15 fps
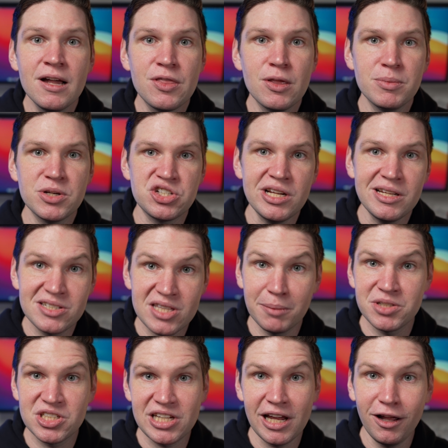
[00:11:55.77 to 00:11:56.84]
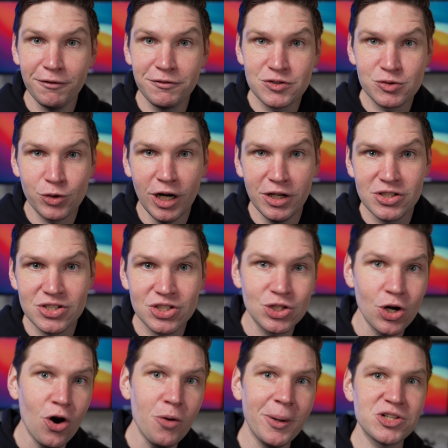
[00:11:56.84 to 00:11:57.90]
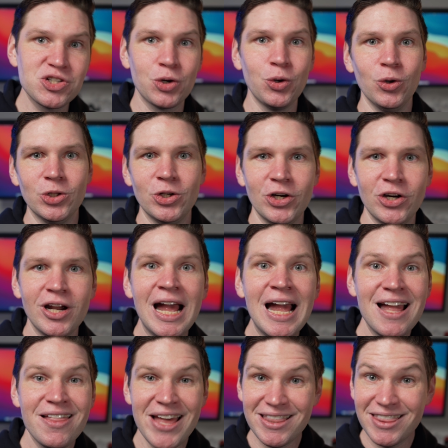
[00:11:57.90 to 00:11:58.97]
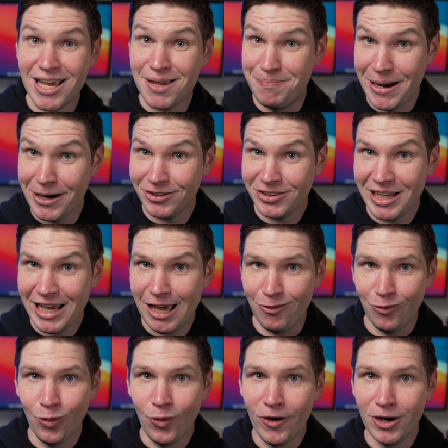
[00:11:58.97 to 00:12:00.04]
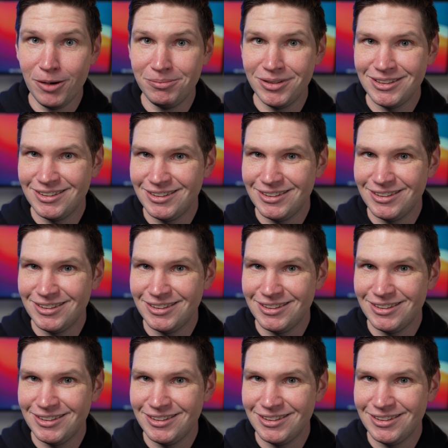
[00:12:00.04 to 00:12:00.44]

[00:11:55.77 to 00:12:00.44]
The machines themselves run so much cooler that they barely get warm,